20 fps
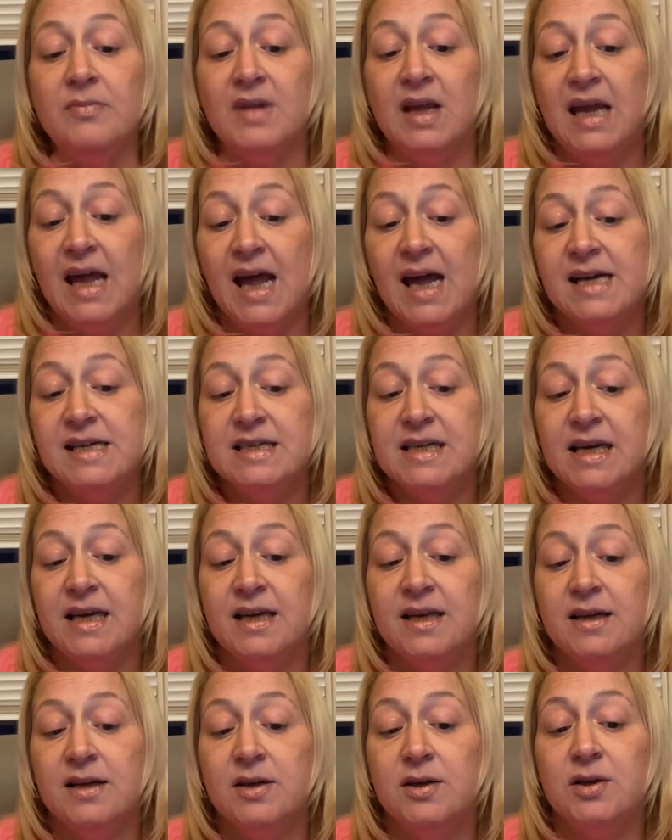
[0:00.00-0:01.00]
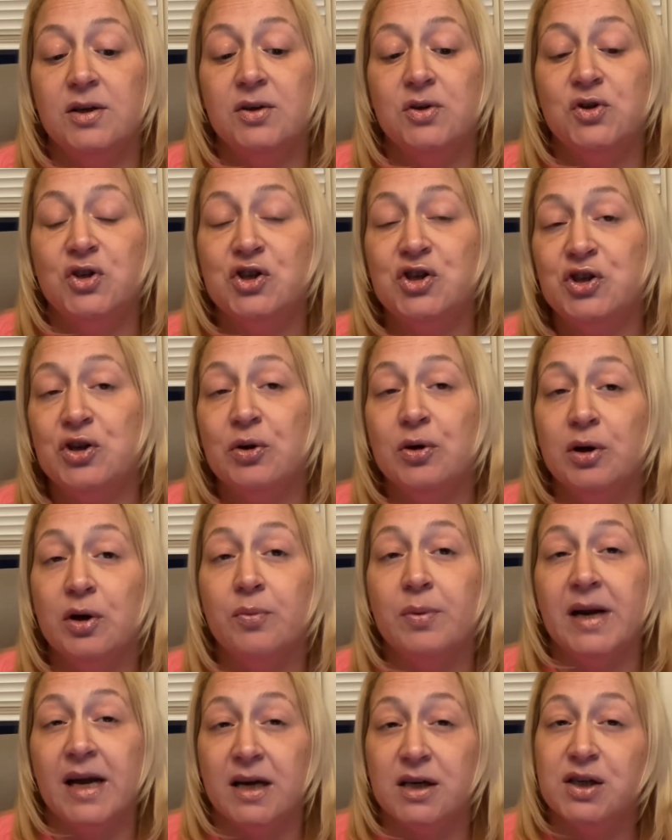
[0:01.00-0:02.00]
And the studio
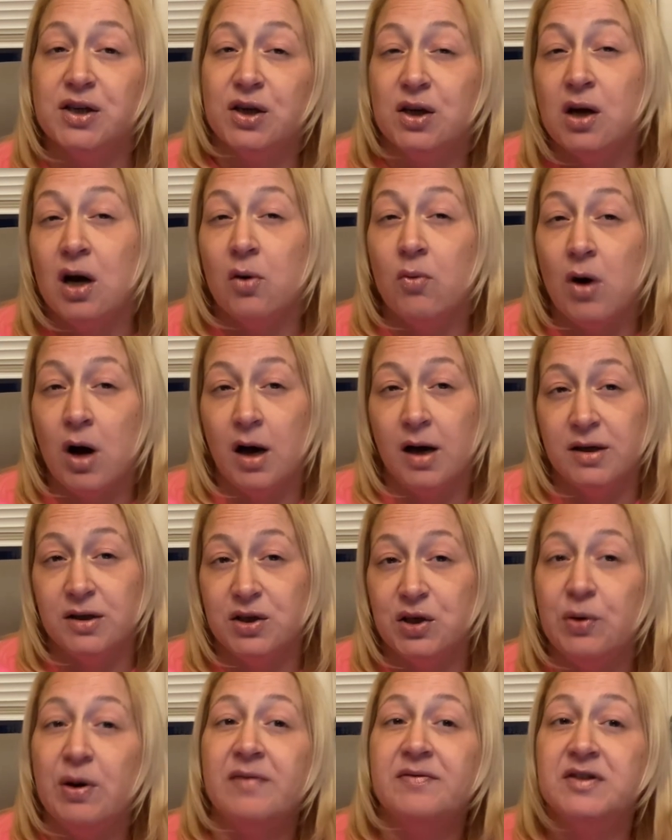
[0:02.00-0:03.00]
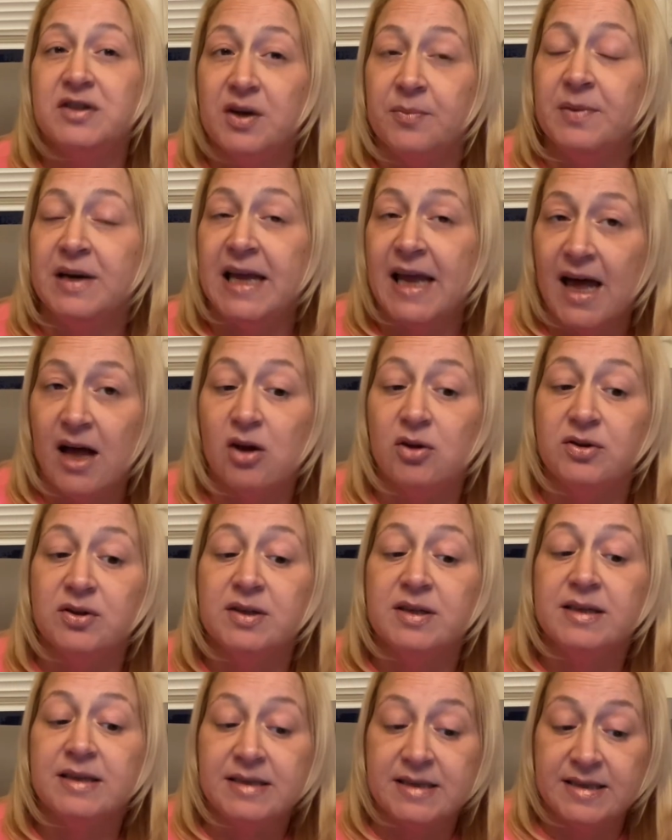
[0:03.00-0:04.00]
would actually go on to have somebody
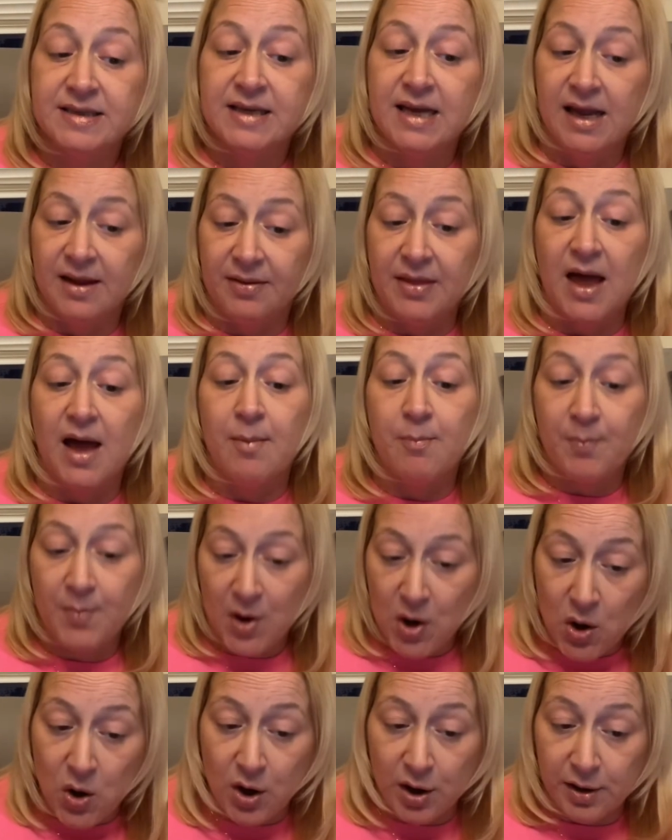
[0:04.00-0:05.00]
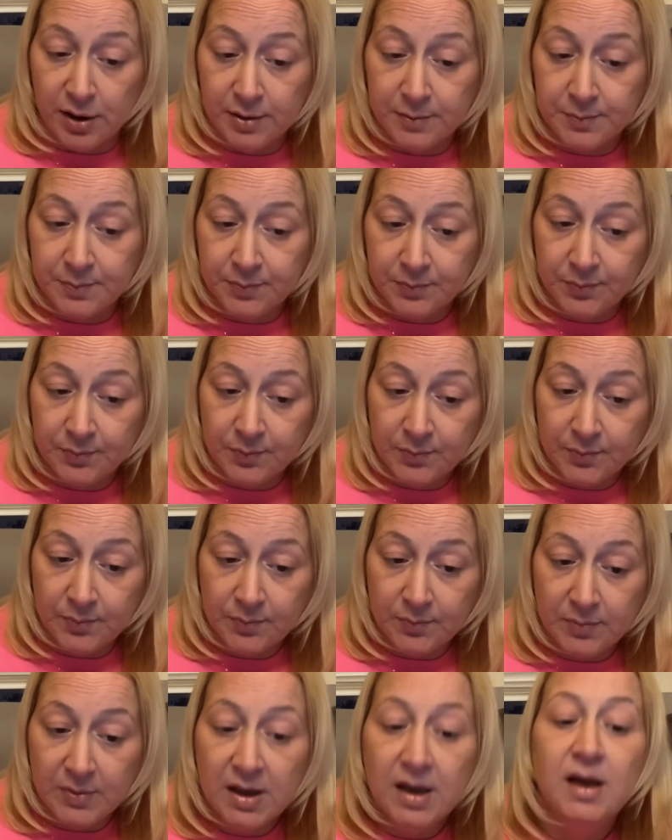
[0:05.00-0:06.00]
else sing that part.
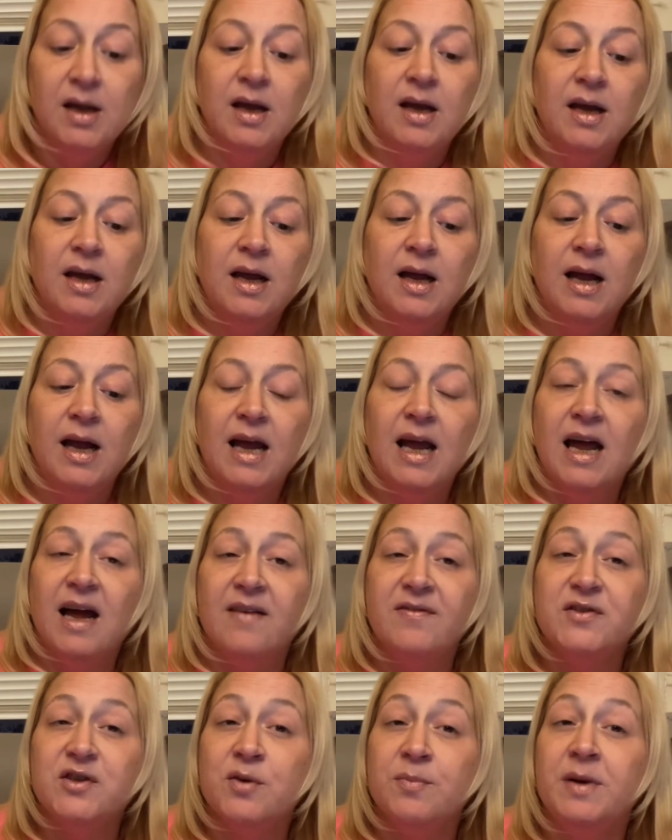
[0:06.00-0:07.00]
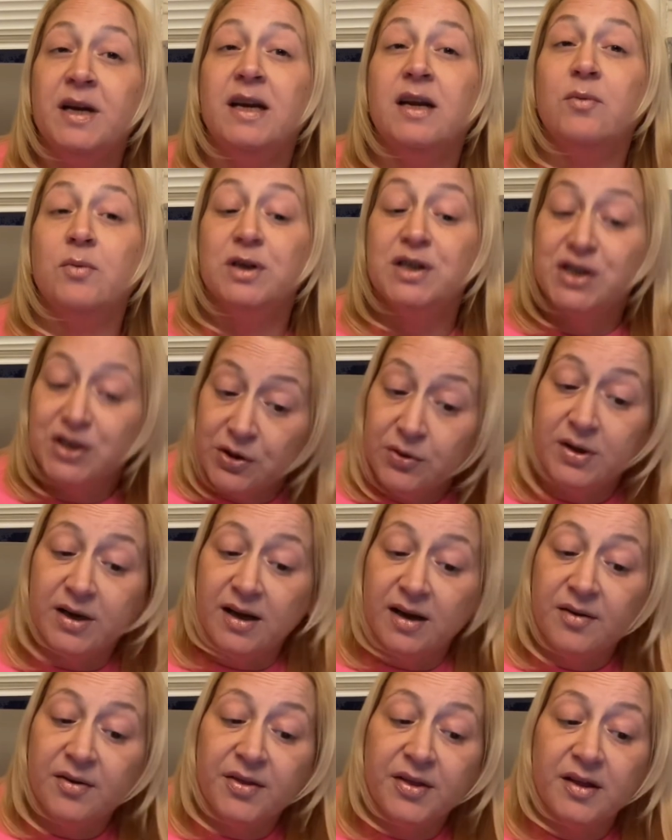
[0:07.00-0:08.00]
After meeting with
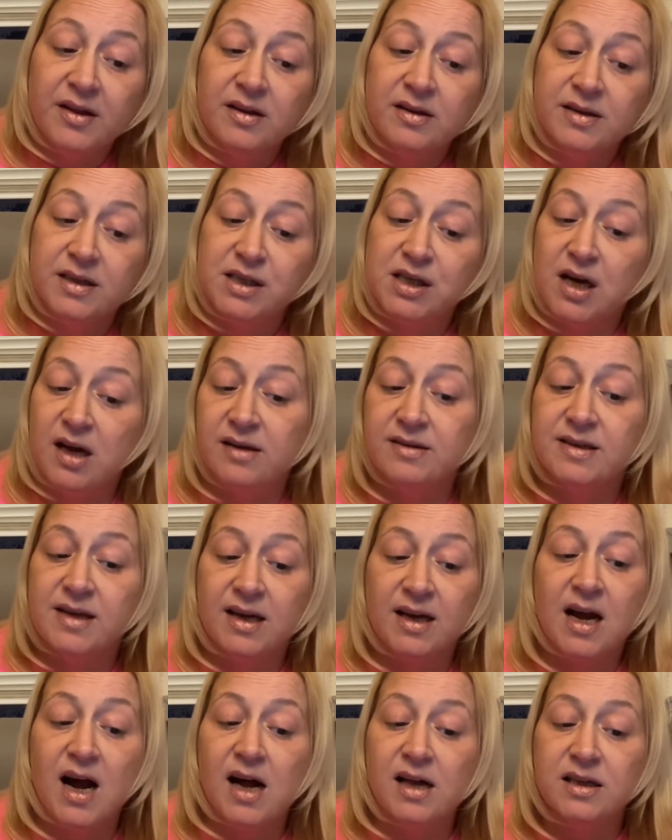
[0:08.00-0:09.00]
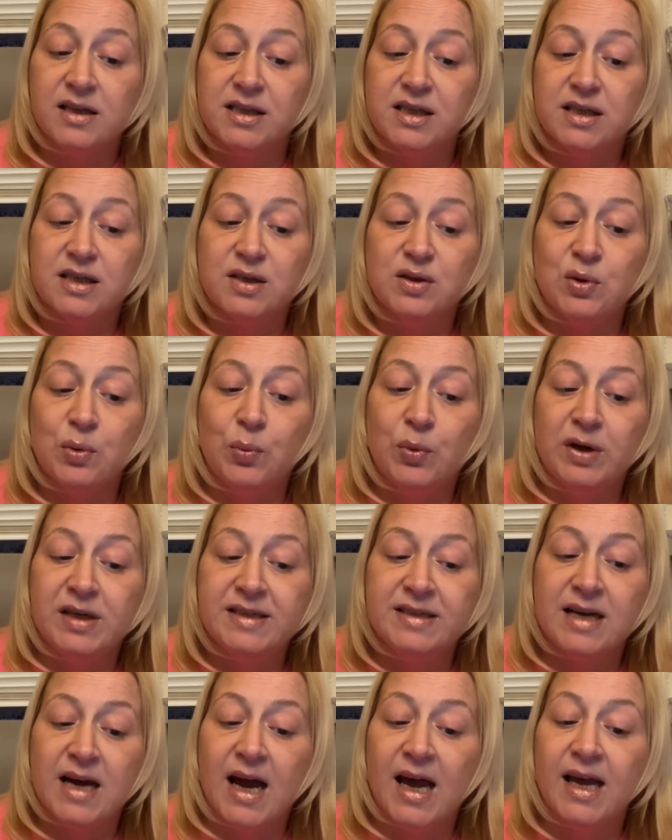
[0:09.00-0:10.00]
Judith, the child psychologist
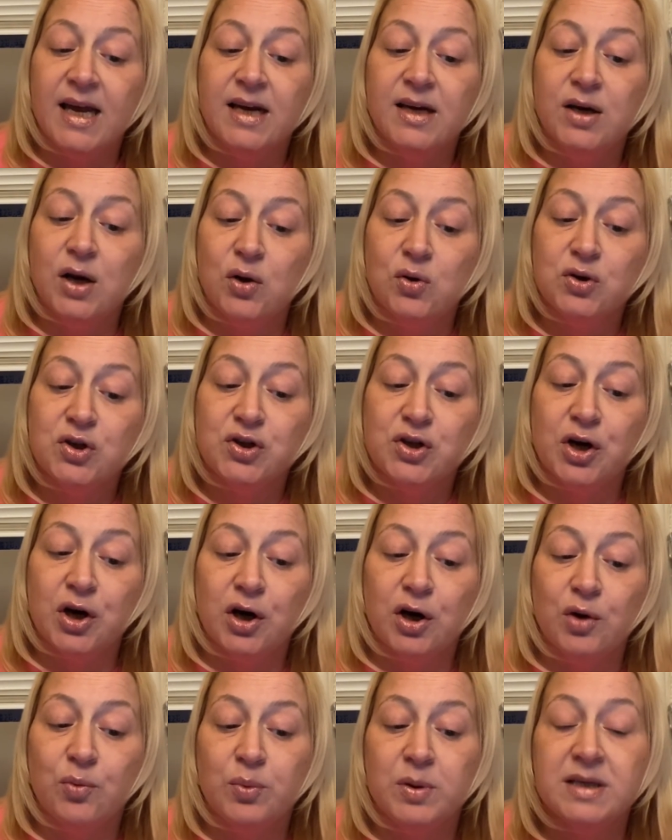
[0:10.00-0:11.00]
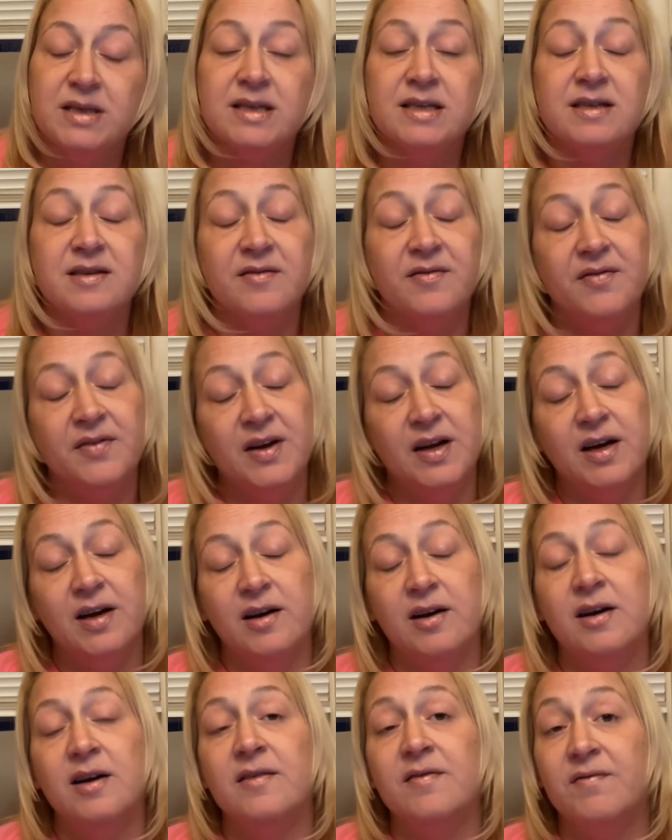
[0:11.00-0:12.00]
would diagnose her with
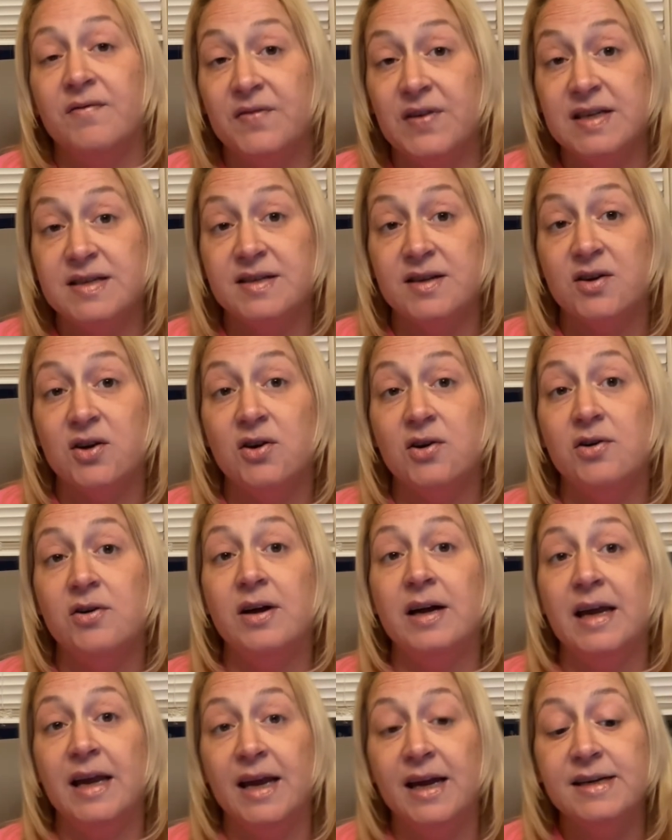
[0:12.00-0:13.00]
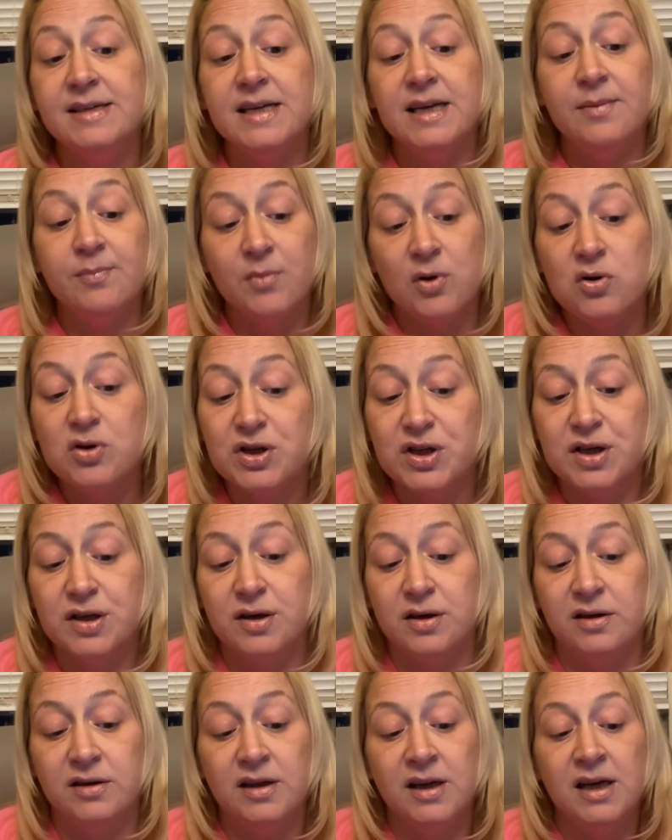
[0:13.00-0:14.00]
severe physical and
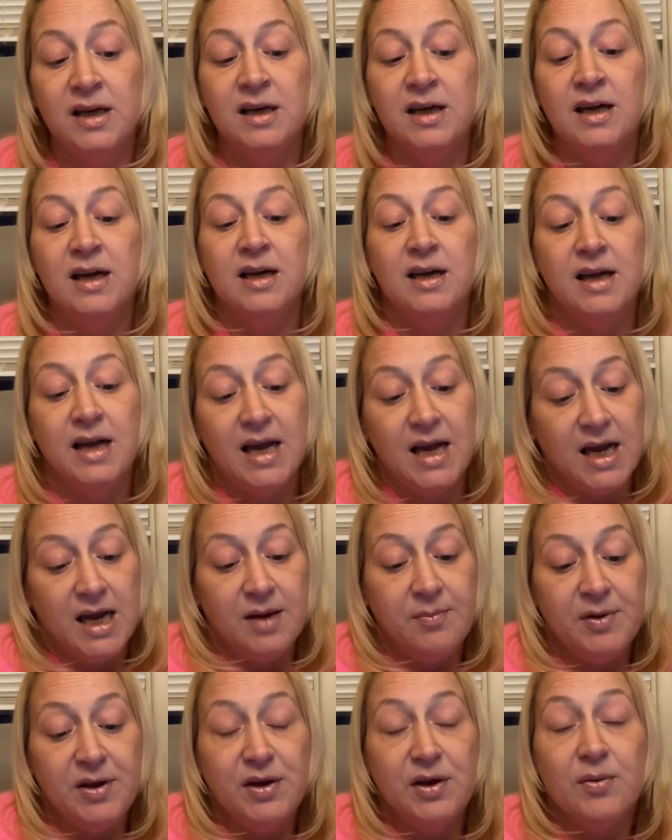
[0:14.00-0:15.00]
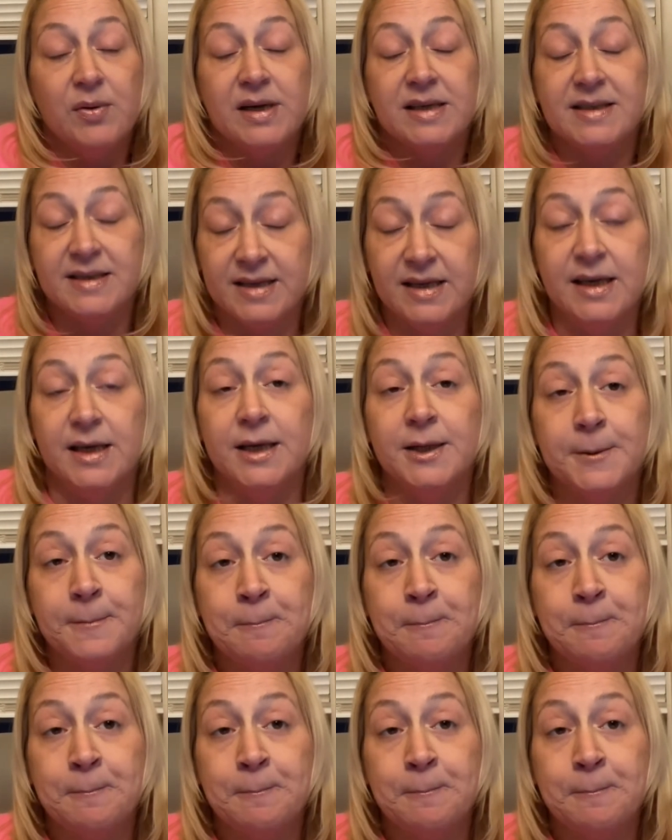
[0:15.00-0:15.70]
emotional ABUSE.